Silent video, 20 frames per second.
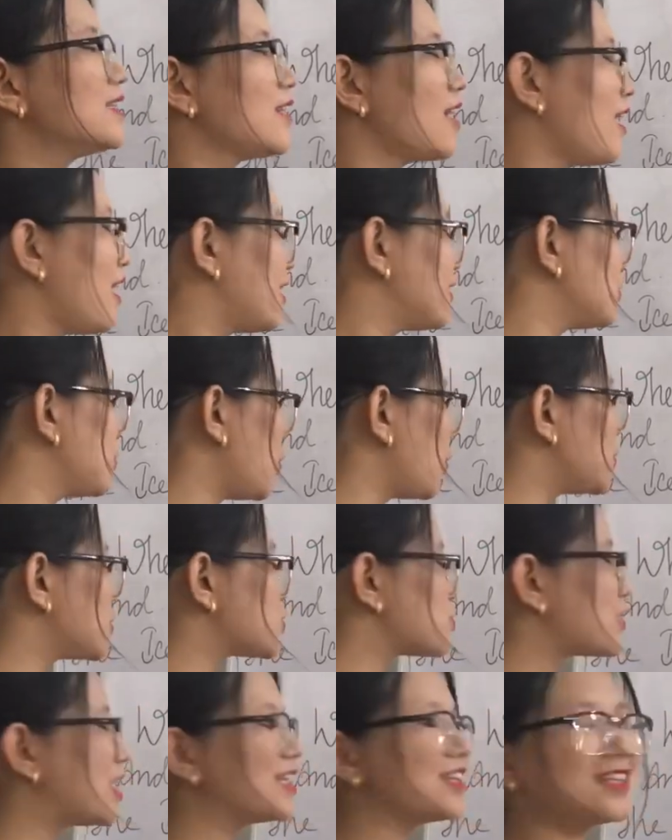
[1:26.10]
cart goes
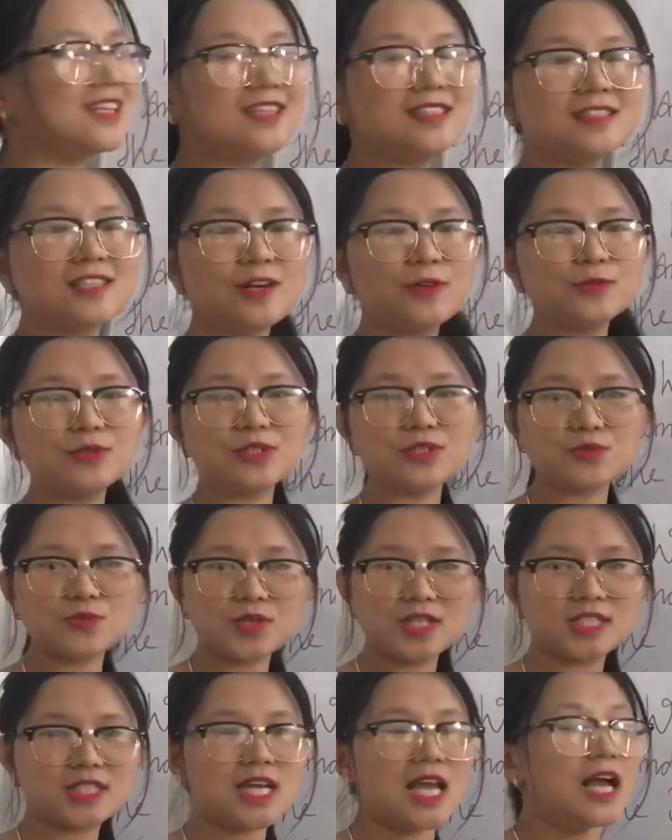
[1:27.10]
stumbling down the
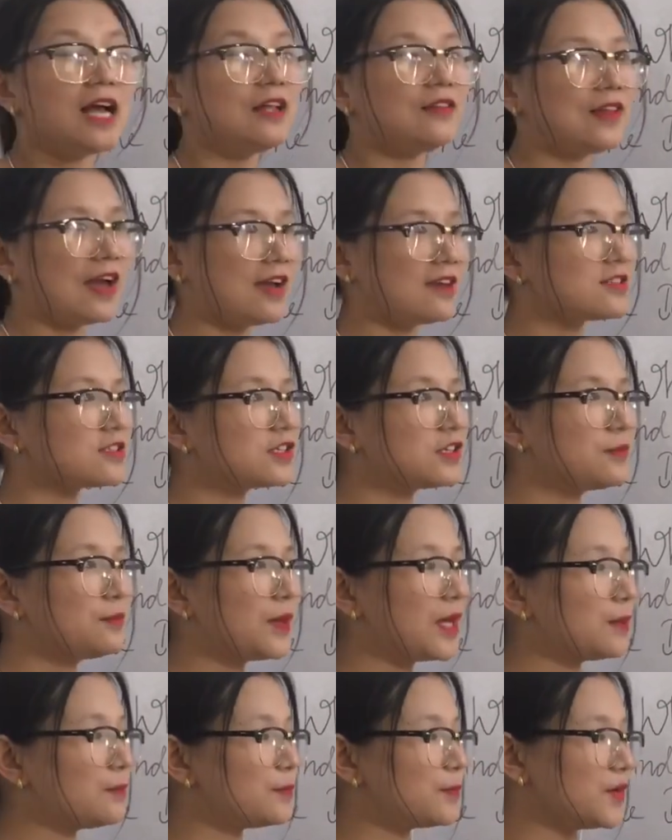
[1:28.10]
street. The ice cream
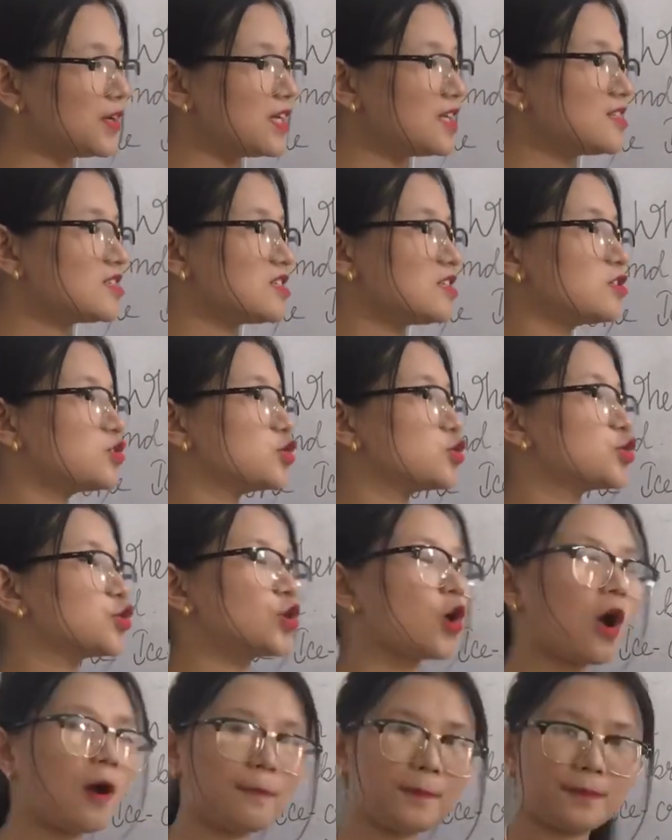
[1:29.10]
man brings his
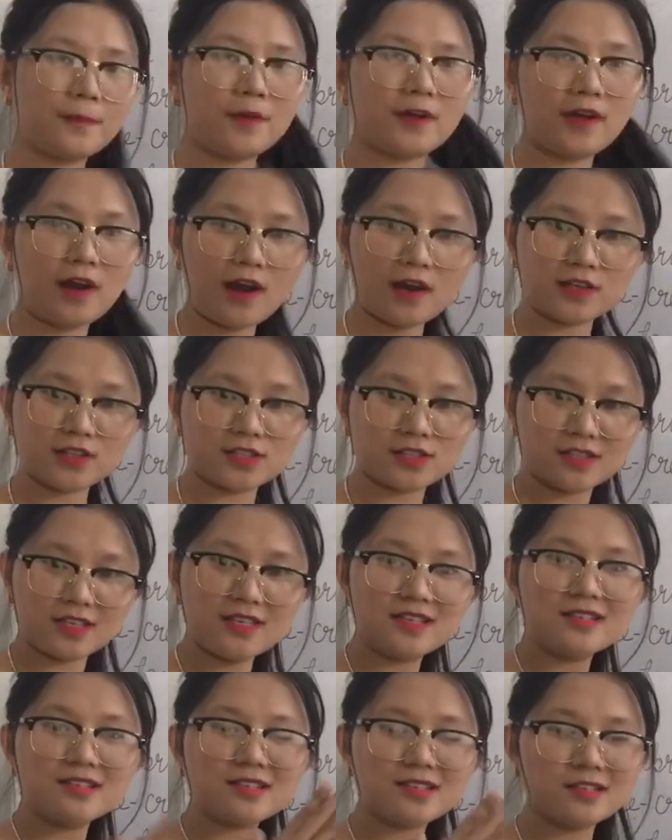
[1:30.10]
shop, cart
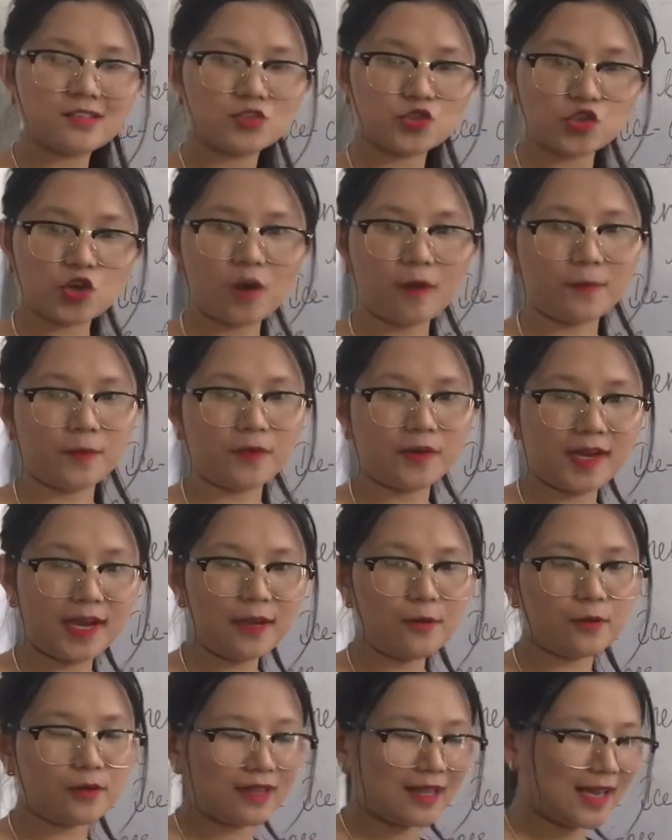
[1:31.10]
is his shop,
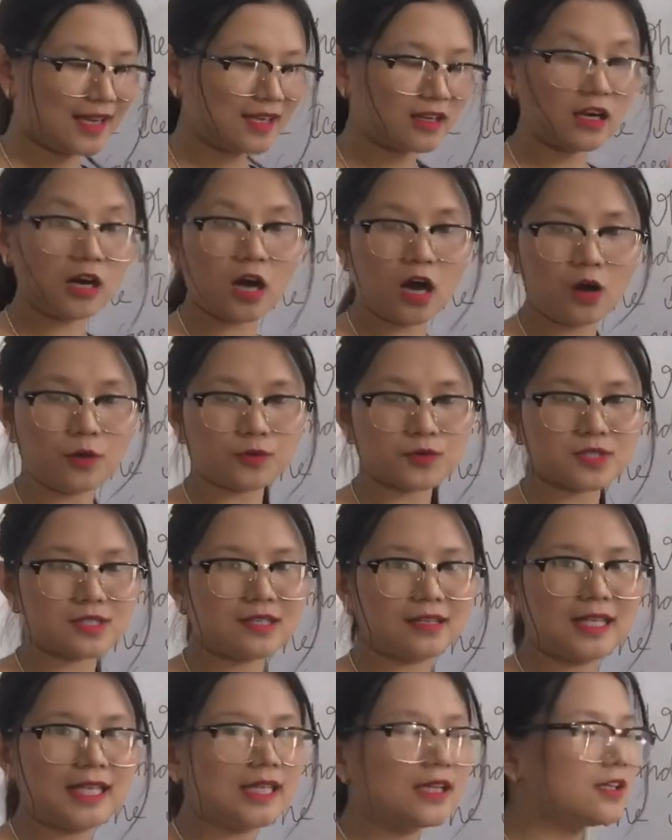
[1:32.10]
okay? Like a house,
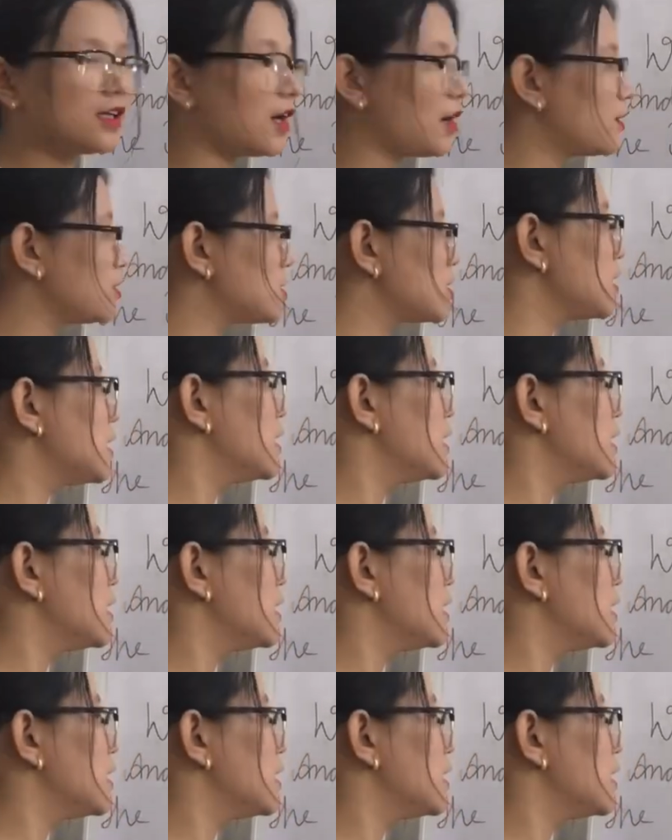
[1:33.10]
little cart.